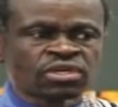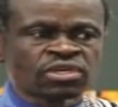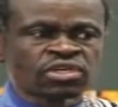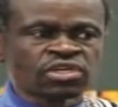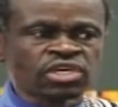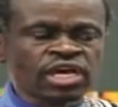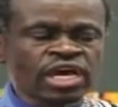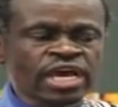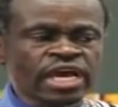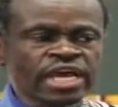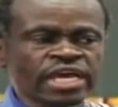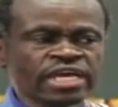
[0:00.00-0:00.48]

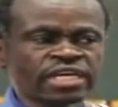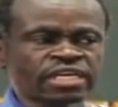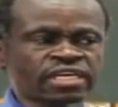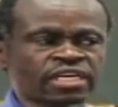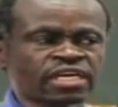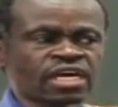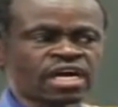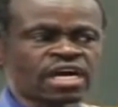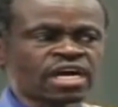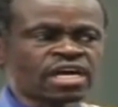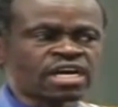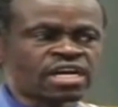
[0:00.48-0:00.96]
Here
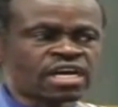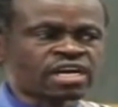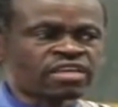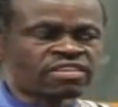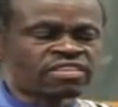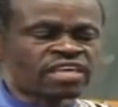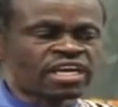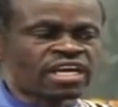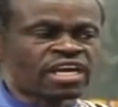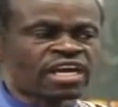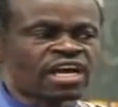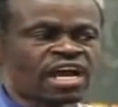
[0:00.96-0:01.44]
in
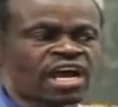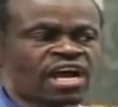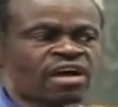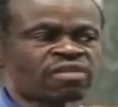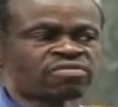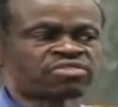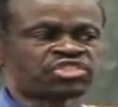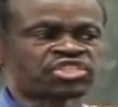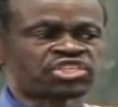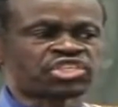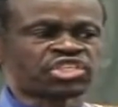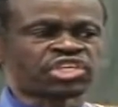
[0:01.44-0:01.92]
Ghana, they
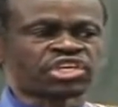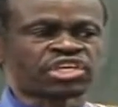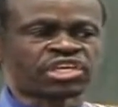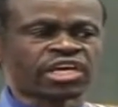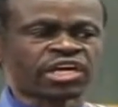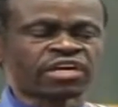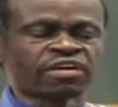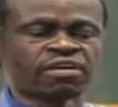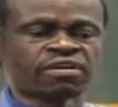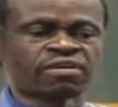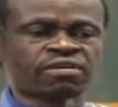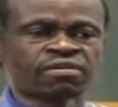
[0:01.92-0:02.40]
love
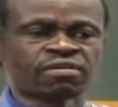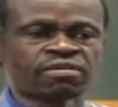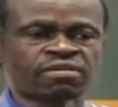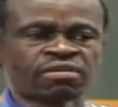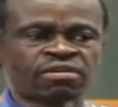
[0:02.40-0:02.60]
chicken.